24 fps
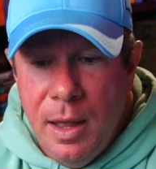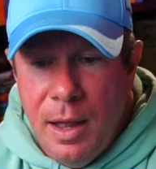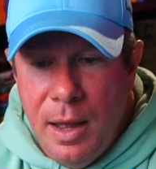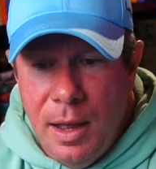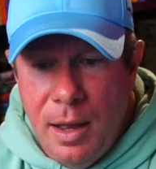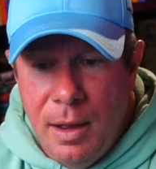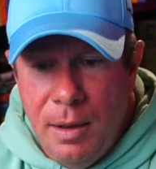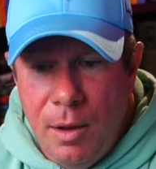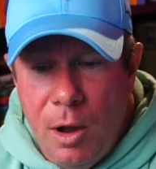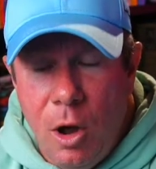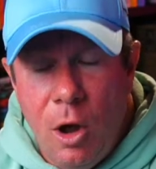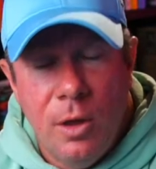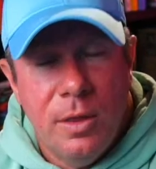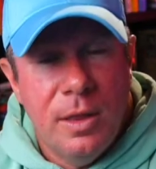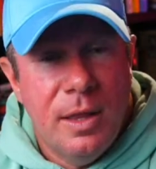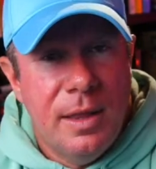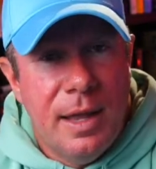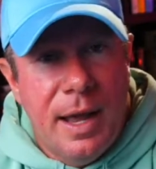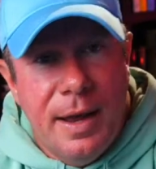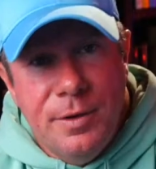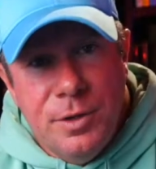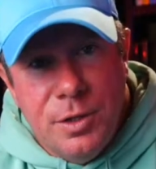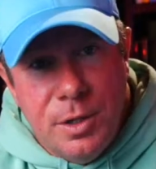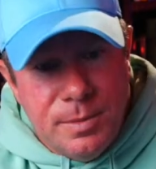All the
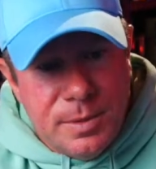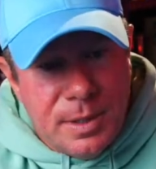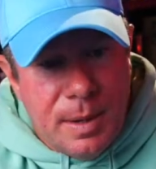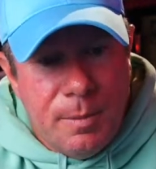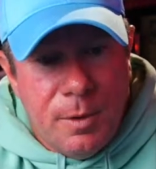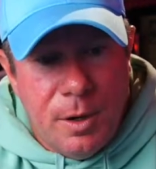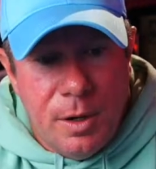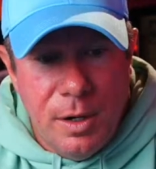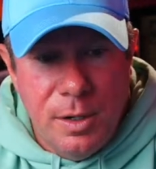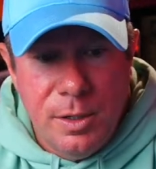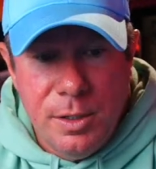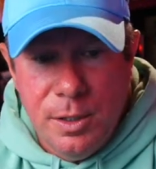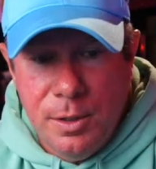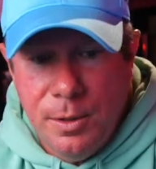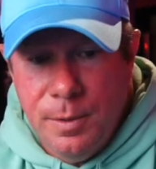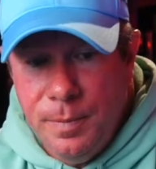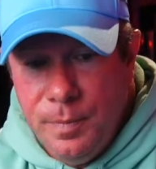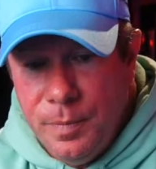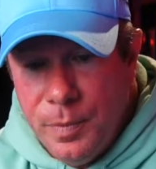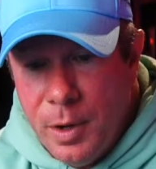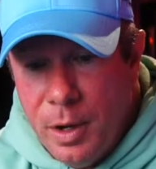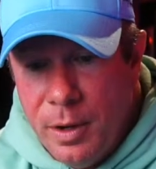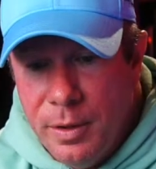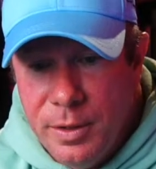live streams I'm going to
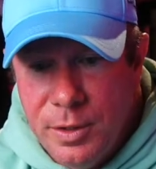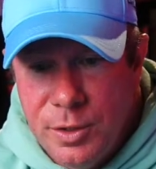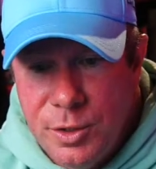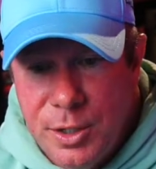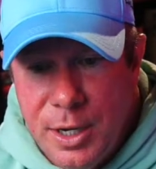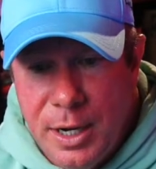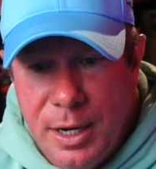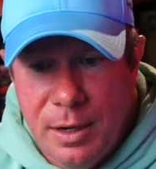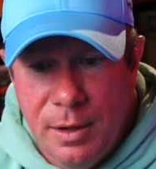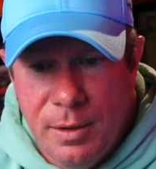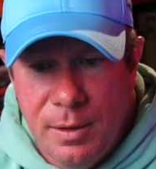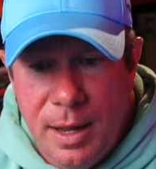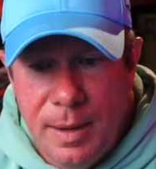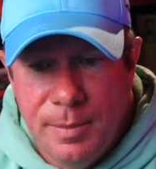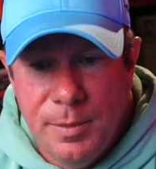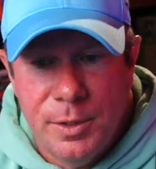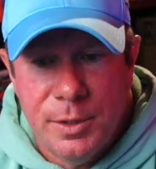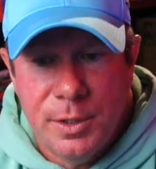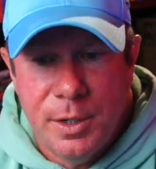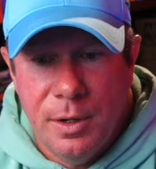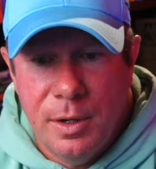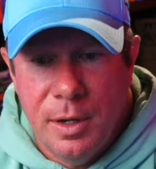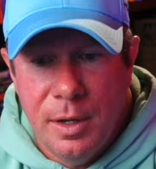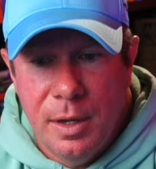do on this channel, I'm
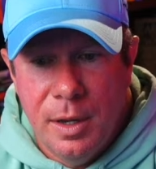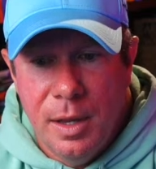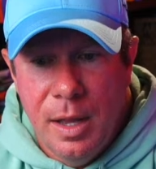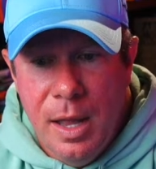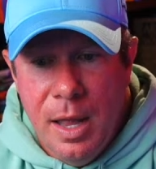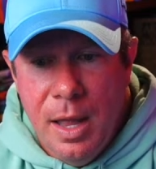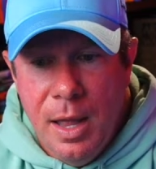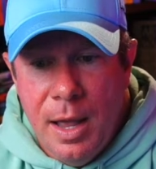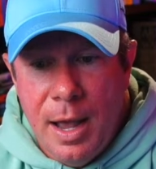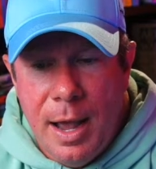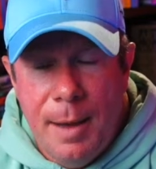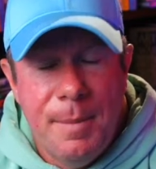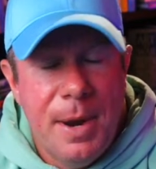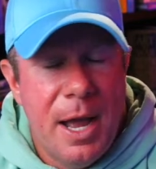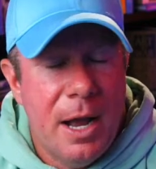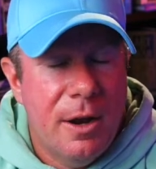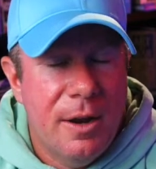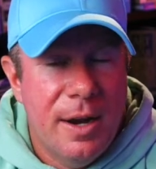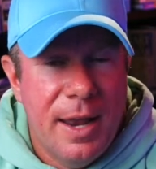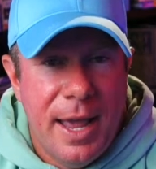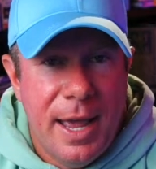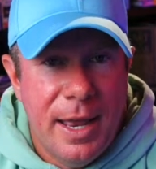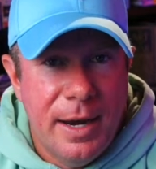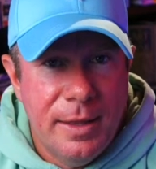not
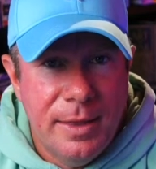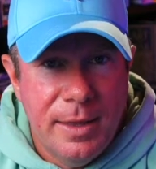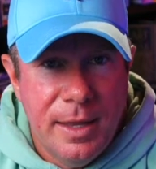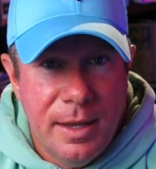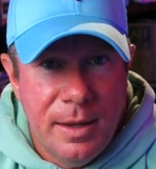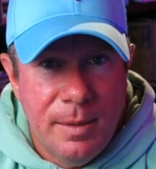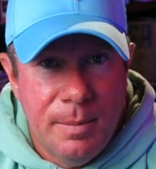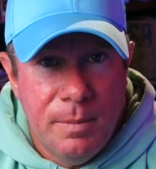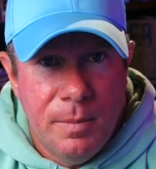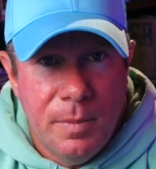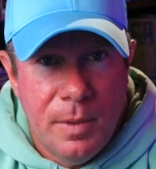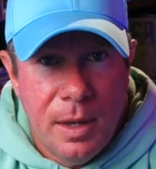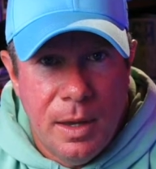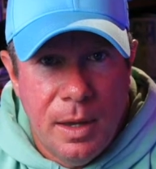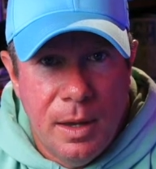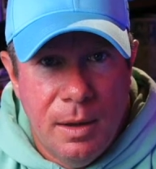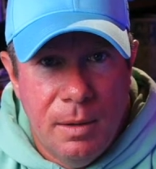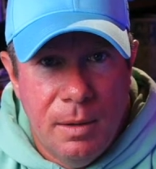going to edit them.